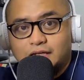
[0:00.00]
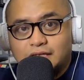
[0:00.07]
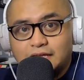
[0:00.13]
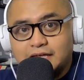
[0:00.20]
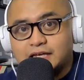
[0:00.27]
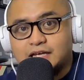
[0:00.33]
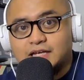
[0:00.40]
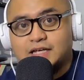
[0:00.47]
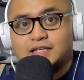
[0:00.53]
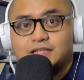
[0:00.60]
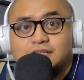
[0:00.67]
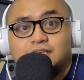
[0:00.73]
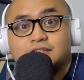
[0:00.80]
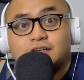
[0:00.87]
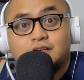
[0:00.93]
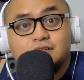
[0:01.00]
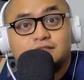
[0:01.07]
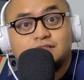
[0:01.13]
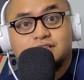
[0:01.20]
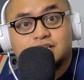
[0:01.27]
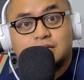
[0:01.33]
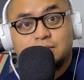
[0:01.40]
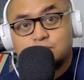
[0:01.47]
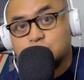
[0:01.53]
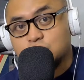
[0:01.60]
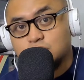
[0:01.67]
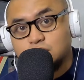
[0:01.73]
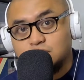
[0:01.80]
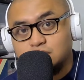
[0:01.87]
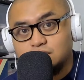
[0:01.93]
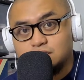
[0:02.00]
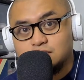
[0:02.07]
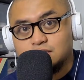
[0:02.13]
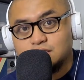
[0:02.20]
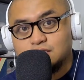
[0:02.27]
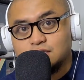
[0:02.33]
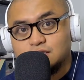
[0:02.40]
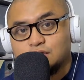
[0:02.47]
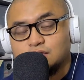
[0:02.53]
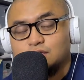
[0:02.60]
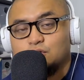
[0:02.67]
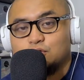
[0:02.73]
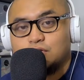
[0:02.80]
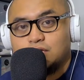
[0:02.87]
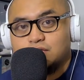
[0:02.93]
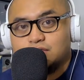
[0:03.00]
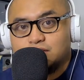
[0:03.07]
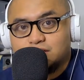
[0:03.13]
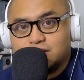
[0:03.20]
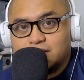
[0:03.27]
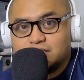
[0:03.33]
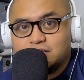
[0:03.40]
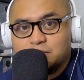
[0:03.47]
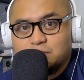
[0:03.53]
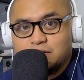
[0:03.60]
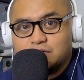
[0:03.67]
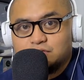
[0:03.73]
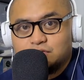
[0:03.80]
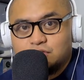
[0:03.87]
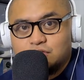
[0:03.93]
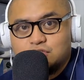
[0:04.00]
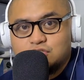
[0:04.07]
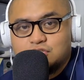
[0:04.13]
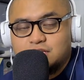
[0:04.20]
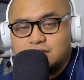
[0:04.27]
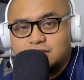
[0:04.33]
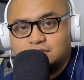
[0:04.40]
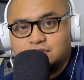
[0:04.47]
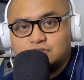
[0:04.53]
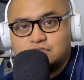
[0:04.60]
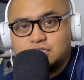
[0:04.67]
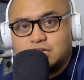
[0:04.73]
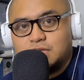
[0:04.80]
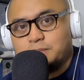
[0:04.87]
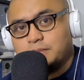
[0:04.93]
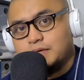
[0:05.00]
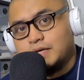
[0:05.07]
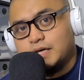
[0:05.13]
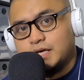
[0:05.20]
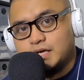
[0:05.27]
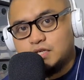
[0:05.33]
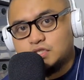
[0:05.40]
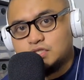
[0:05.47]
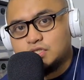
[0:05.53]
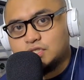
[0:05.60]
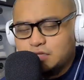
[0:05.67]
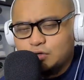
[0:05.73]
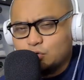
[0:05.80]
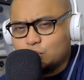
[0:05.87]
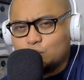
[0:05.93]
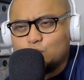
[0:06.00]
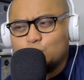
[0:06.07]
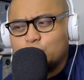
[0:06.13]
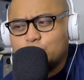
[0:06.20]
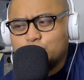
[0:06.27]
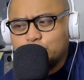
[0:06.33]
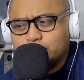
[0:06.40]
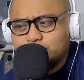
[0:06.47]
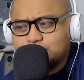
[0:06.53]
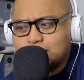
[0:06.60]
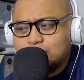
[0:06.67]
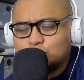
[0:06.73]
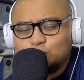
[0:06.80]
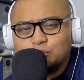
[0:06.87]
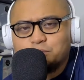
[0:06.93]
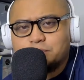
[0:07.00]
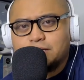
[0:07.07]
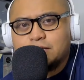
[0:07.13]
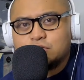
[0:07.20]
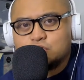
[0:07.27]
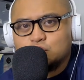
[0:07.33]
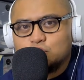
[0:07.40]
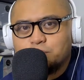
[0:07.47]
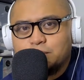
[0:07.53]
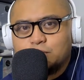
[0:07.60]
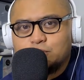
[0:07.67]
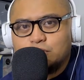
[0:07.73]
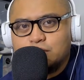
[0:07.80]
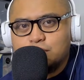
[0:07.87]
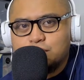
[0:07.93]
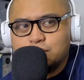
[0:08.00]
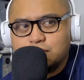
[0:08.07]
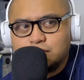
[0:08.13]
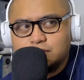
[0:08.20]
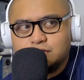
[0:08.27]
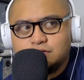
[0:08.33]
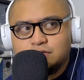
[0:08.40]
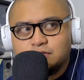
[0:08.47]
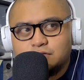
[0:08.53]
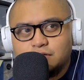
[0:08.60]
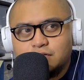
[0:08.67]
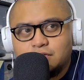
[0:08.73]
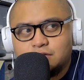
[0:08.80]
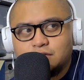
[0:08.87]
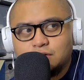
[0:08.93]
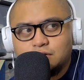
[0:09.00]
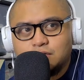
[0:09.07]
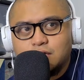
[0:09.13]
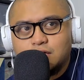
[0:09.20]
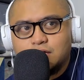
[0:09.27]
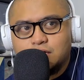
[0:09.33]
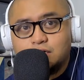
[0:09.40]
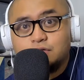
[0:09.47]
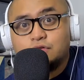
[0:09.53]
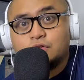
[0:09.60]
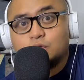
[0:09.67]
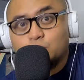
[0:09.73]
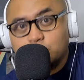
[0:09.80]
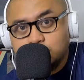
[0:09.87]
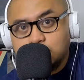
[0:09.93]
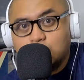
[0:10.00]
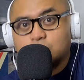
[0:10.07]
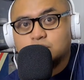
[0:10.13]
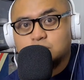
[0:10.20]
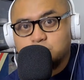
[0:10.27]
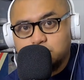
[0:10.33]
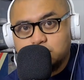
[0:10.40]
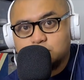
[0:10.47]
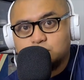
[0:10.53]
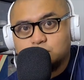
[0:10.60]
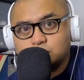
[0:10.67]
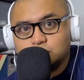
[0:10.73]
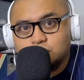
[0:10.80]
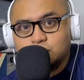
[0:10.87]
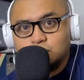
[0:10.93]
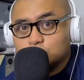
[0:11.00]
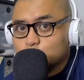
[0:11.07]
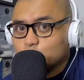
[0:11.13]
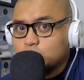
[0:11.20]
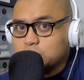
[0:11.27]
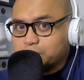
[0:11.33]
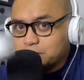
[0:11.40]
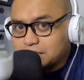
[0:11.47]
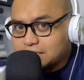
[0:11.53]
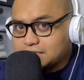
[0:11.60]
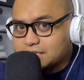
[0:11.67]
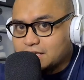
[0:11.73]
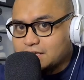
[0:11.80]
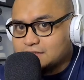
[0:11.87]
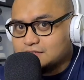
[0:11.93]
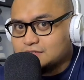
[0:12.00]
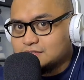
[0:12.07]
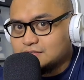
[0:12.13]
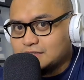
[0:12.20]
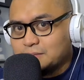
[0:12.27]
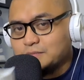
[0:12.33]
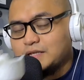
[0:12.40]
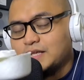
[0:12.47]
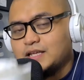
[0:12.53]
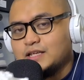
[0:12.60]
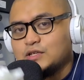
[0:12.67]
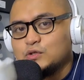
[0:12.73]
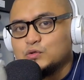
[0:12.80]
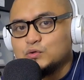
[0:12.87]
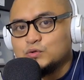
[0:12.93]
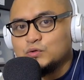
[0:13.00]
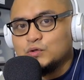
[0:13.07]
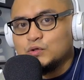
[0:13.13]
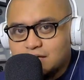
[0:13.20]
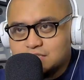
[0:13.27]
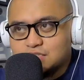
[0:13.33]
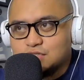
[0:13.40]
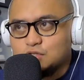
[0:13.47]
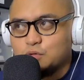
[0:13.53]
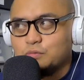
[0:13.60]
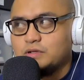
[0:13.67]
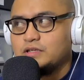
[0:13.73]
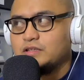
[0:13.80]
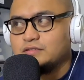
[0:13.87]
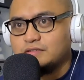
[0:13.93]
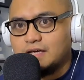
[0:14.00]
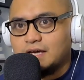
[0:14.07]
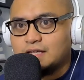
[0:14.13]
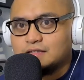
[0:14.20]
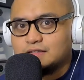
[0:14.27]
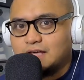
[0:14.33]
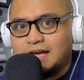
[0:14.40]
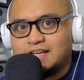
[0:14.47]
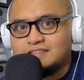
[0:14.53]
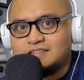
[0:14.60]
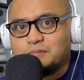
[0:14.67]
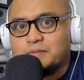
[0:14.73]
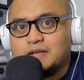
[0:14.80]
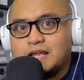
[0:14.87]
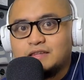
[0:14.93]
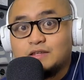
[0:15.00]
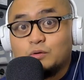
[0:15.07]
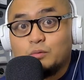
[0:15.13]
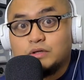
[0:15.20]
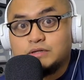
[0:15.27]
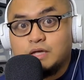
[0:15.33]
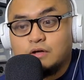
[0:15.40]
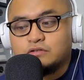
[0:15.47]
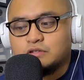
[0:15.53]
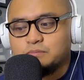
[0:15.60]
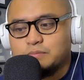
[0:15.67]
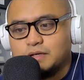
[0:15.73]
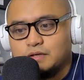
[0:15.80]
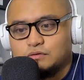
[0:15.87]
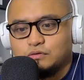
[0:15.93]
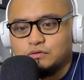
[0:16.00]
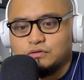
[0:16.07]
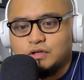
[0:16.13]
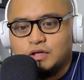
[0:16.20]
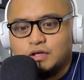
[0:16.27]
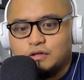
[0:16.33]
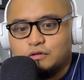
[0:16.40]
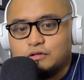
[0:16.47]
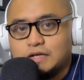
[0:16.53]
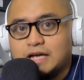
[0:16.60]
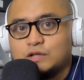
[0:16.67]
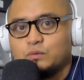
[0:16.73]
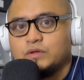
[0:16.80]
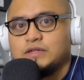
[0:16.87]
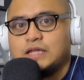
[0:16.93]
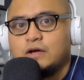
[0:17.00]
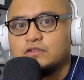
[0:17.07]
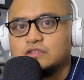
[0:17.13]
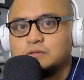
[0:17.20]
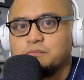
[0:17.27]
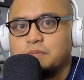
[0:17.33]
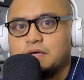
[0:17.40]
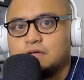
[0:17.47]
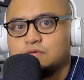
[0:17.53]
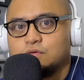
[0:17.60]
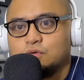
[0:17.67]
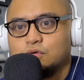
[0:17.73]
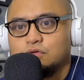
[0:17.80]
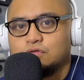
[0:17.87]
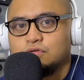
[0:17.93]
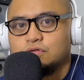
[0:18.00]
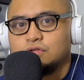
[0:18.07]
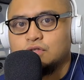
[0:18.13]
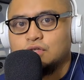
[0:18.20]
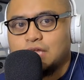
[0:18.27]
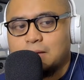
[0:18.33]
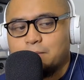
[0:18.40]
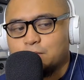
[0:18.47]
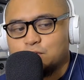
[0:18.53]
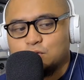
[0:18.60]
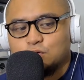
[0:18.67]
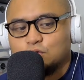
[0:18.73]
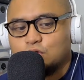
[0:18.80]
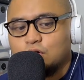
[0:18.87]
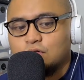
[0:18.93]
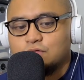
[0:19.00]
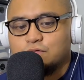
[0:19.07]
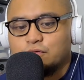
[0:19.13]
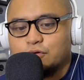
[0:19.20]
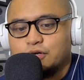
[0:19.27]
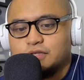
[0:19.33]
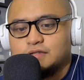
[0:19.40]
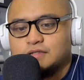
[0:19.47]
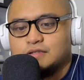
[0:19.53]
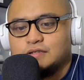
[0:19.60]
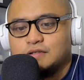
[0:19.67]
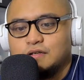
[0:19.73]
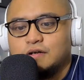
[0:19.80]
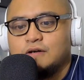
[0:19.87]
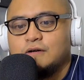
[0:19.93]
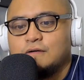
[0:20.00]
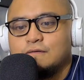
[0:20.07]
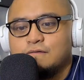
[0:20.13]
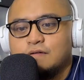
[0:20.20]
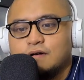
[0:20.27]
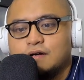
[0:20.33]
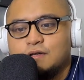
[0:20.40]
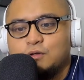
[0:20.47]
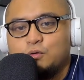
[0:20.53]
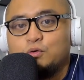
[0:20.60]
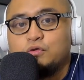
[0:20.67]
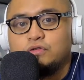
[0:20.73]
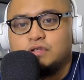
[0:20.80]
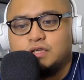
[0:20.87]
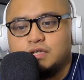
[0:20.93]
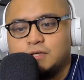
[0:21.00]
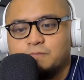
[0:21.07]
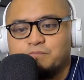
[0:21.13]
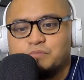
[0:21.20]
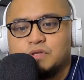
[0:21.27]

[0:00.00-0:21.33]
link in the description. You can directly message La Essential PH. Hindi ko nakuha yung eksaktong presyo, pero I think this is a little under 1,000 pesos. Sulit pa rin, guys. I'm telling you. Imagine you will just add, kahit sabihin natin 1,000 pesos, you'll add 1,000 pesos, tapos yung comfort of using